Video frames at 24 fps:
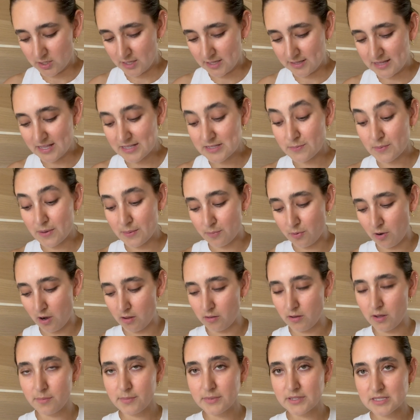Like, that's my
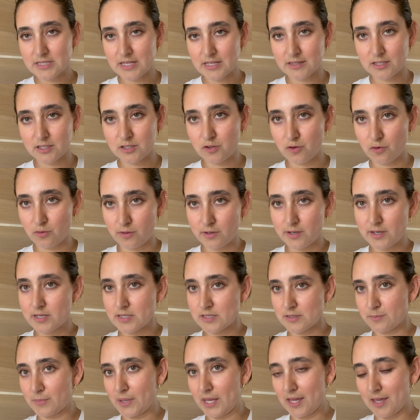problem. It's not the deodorant,
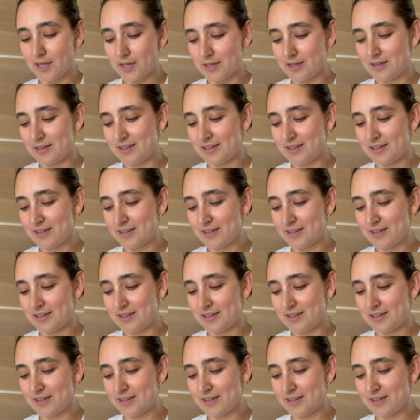it's me.